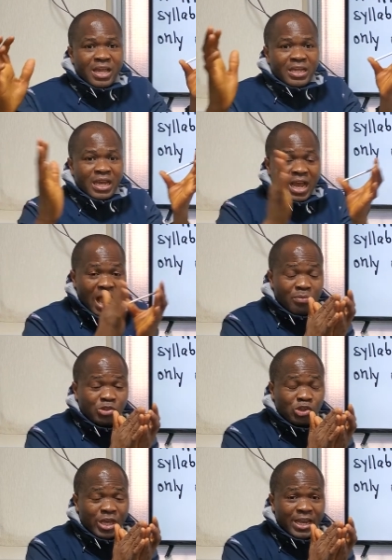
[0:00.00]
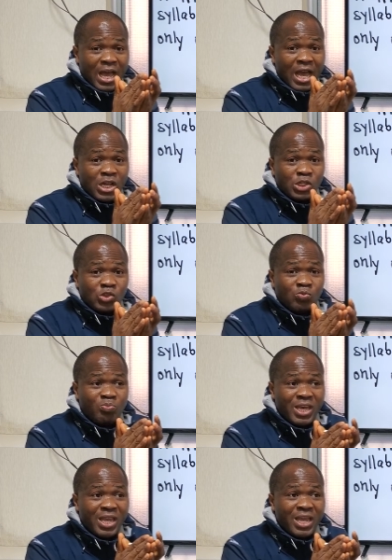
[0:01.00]
that come together to
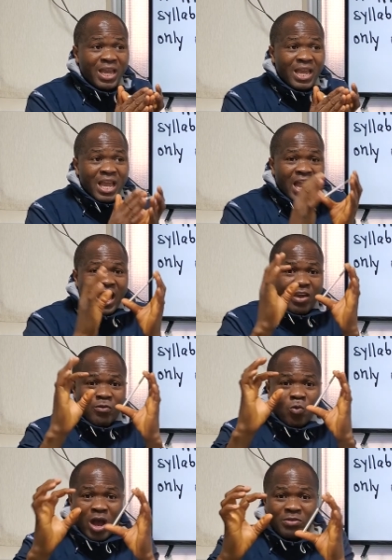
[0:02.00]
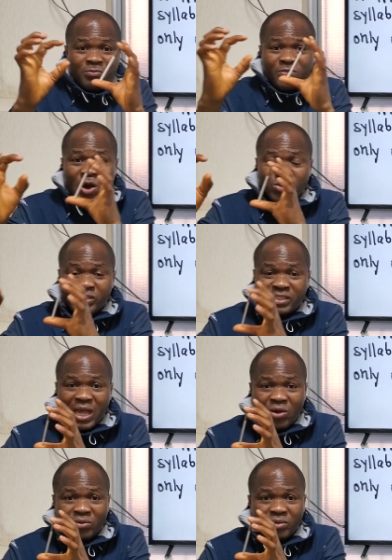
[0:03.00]
make a one vowel
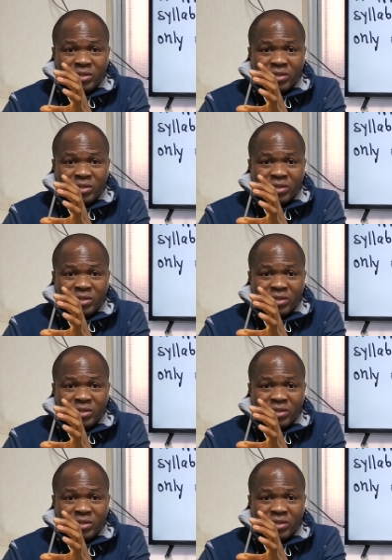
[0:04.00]
sound.